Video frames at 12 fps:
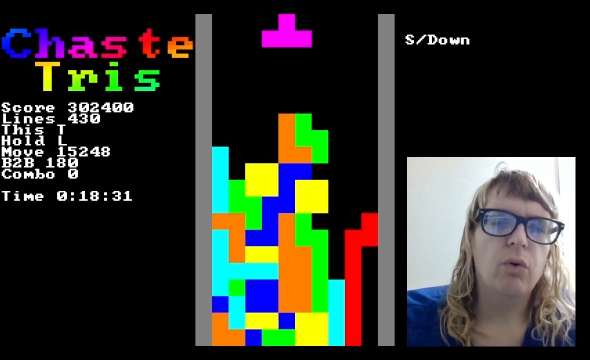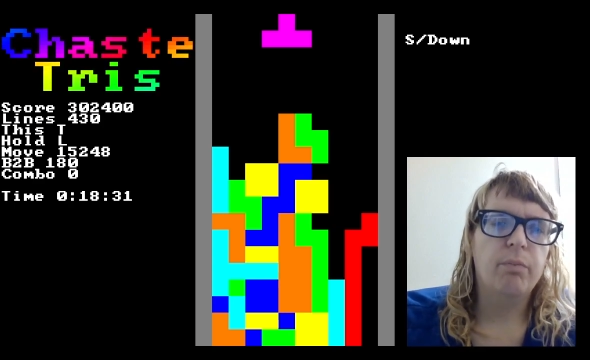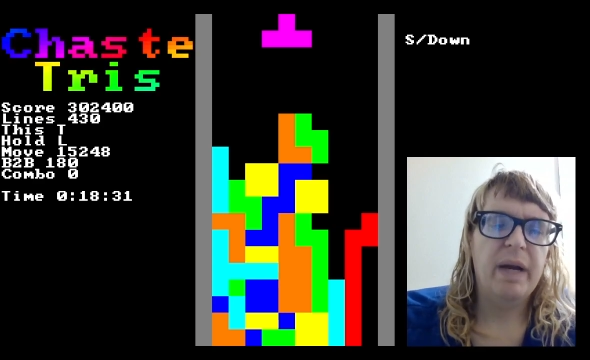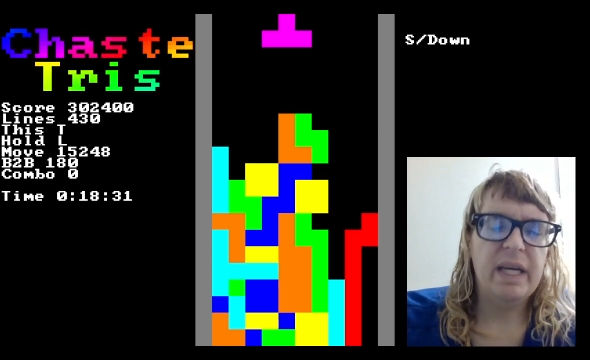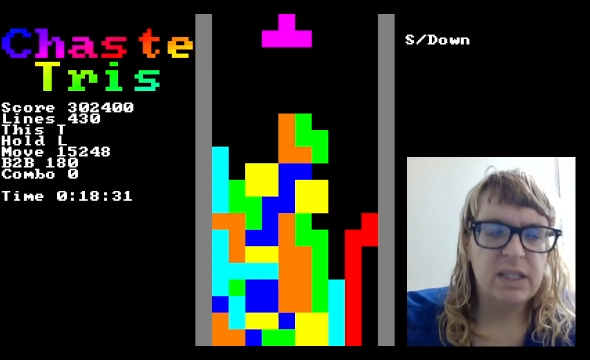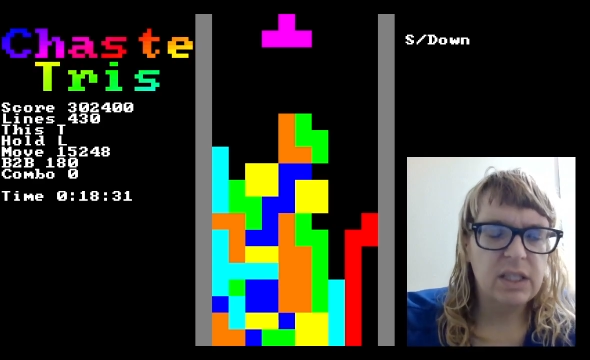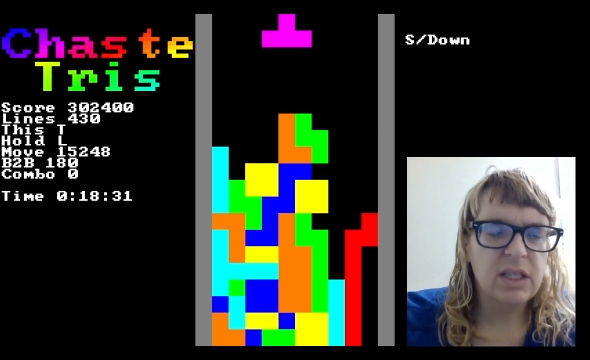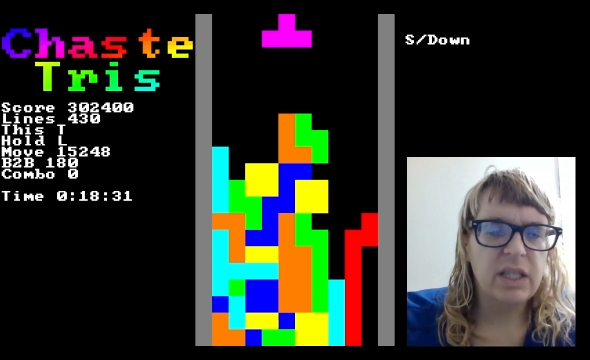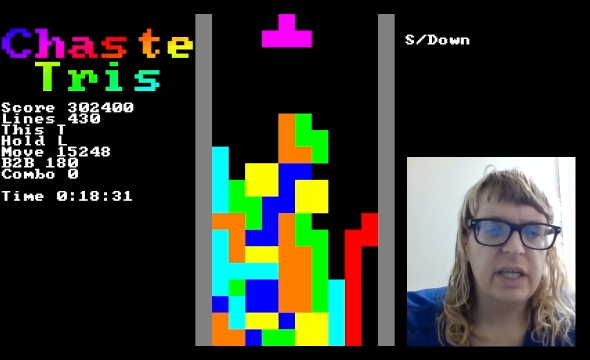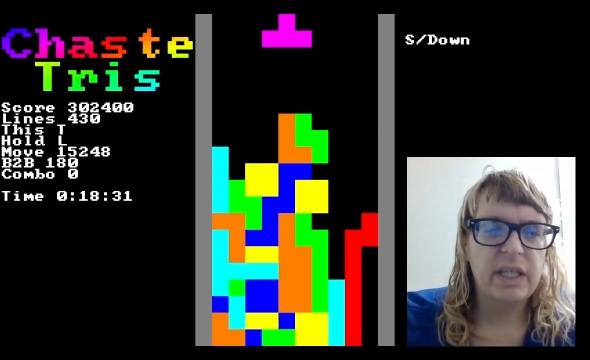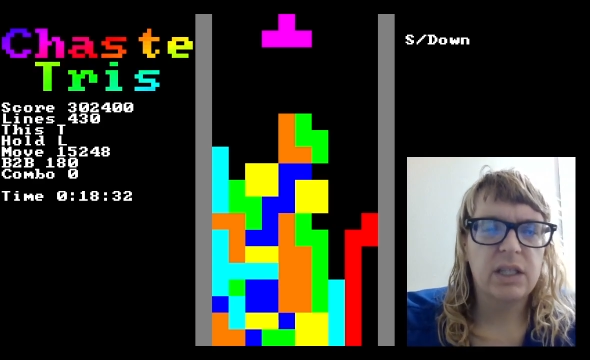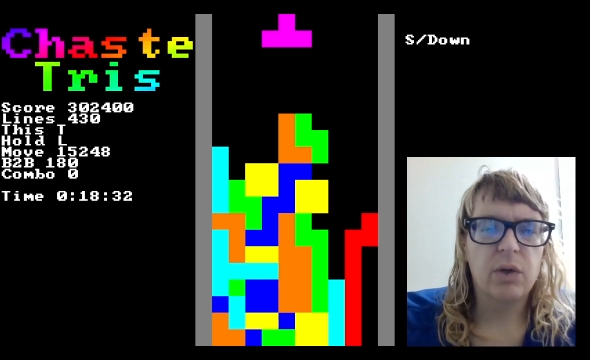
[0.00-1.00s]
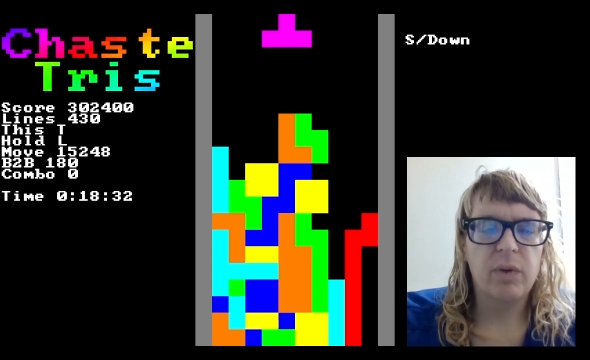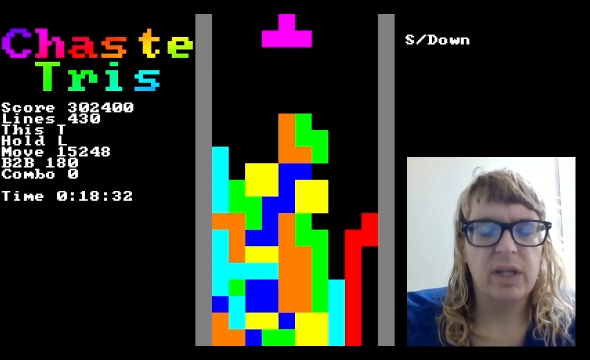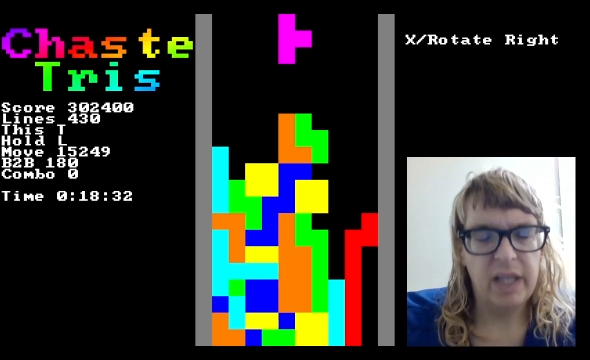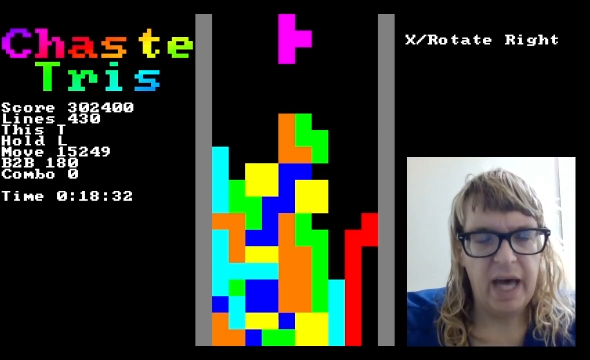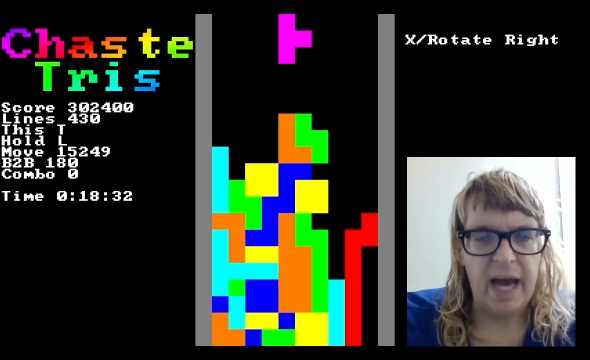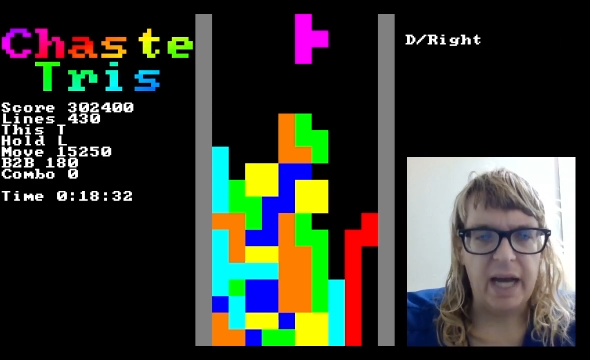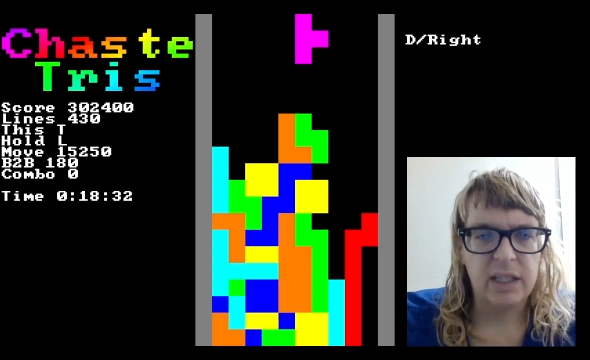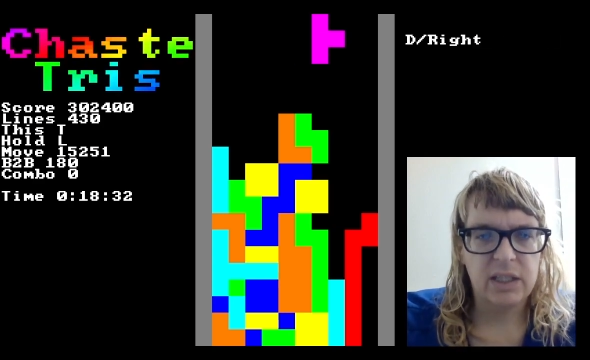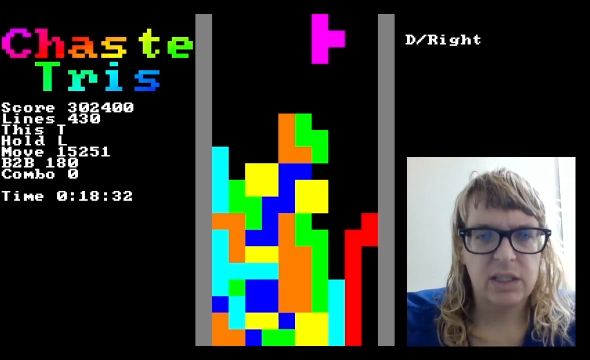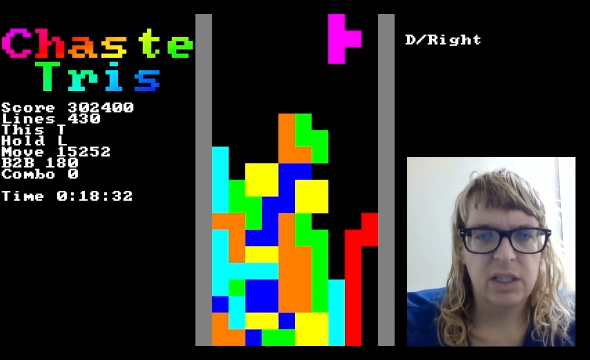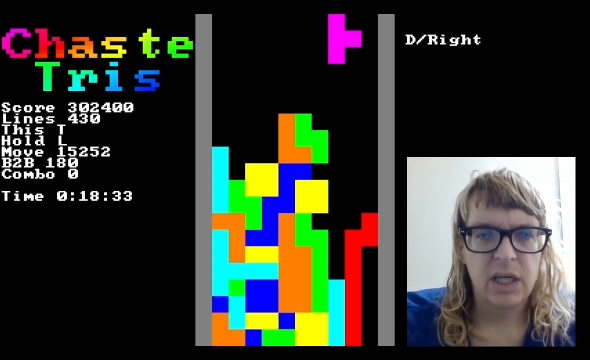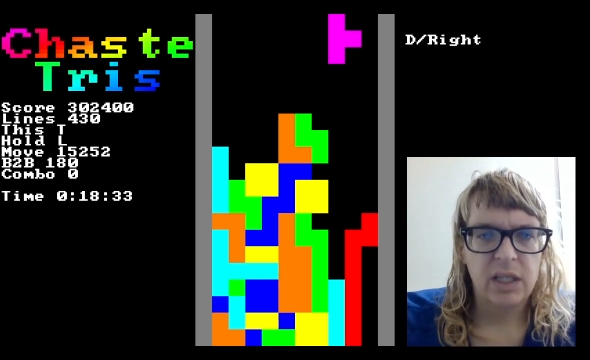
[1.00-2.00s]
basically to
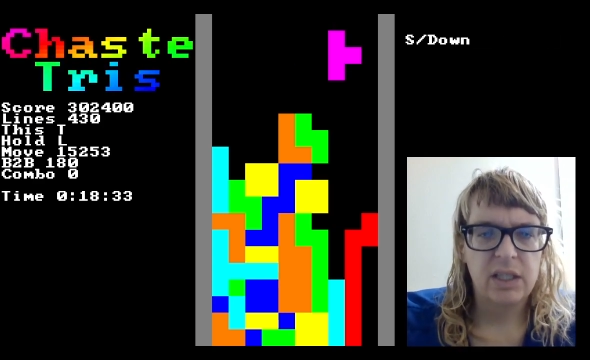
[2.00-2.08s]
relax,